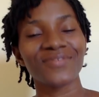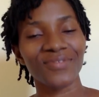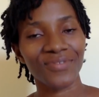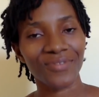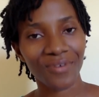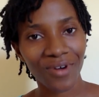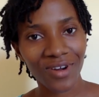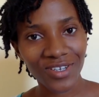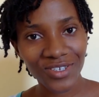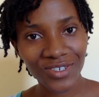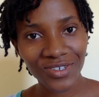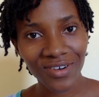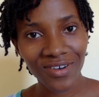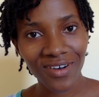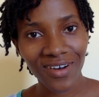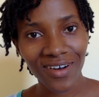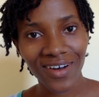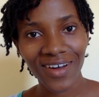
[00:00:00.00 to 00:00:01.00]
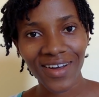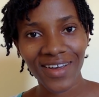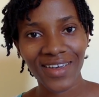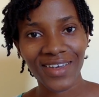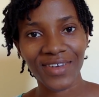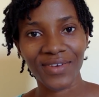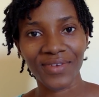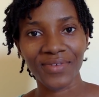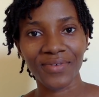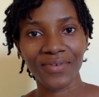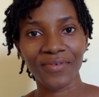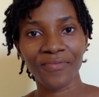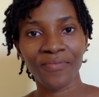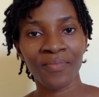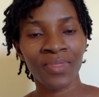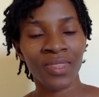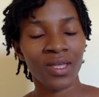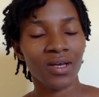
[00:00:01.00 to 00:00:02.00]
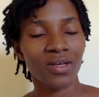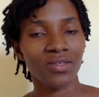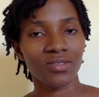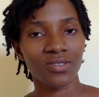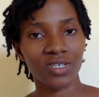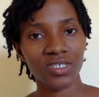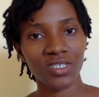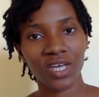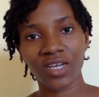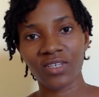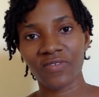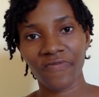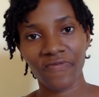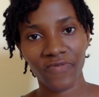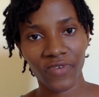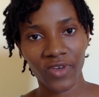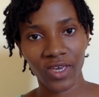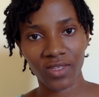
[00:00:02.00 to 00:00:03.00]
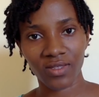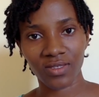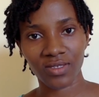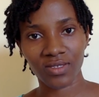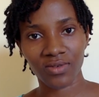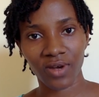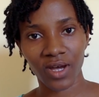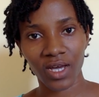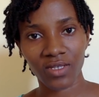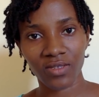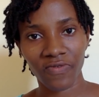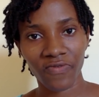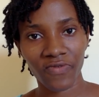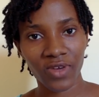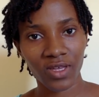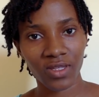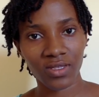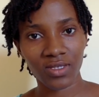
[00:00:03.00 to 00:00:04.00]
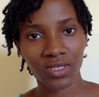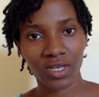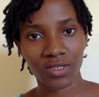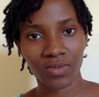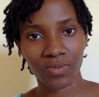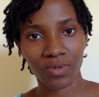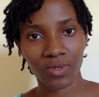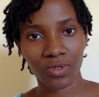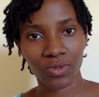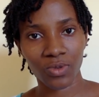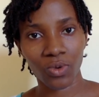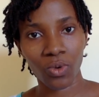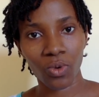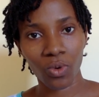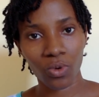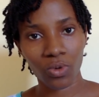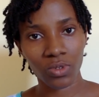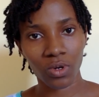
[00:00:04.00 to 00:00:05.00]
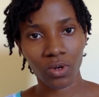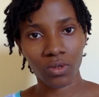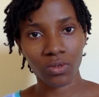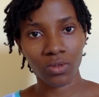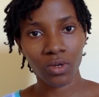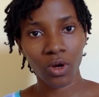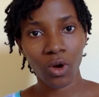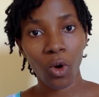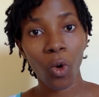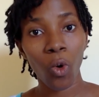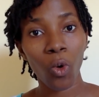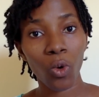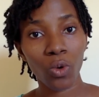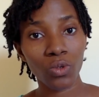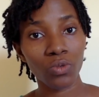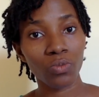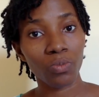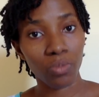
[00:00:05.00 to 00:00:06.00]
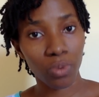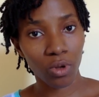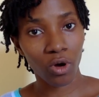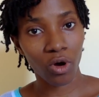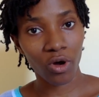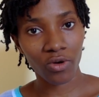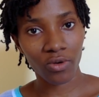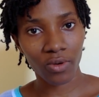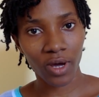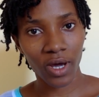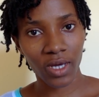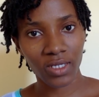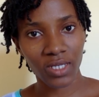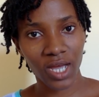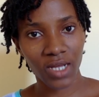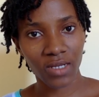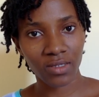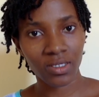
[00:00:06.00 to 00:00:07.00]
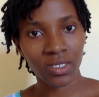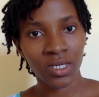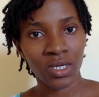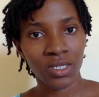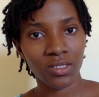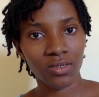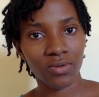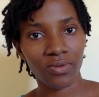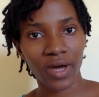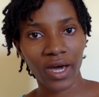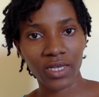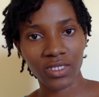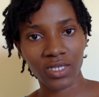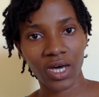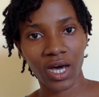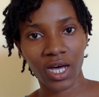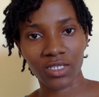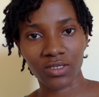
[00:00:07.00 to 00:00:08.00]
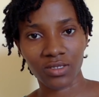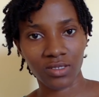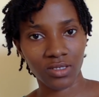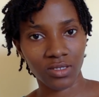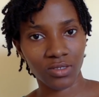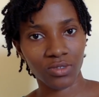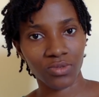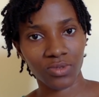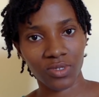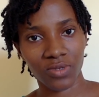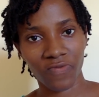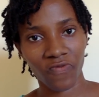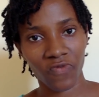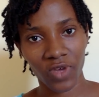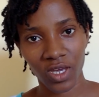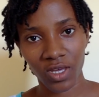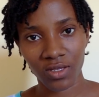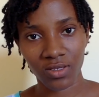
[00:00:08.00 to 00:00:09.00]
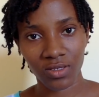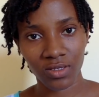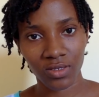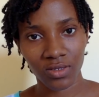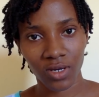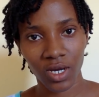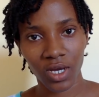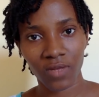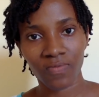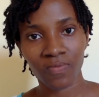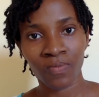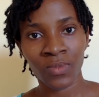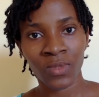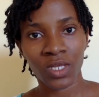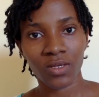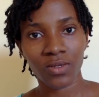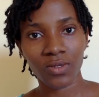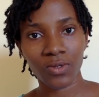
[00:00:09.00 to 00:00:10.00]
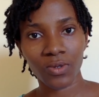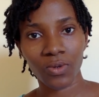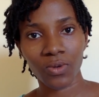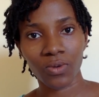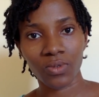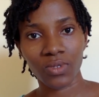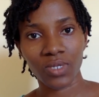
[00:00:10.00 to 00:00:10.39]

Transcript: nurture, just like the veins, right? The veins are supposed to hold blood, right? And the right heart deals with the veins, right? So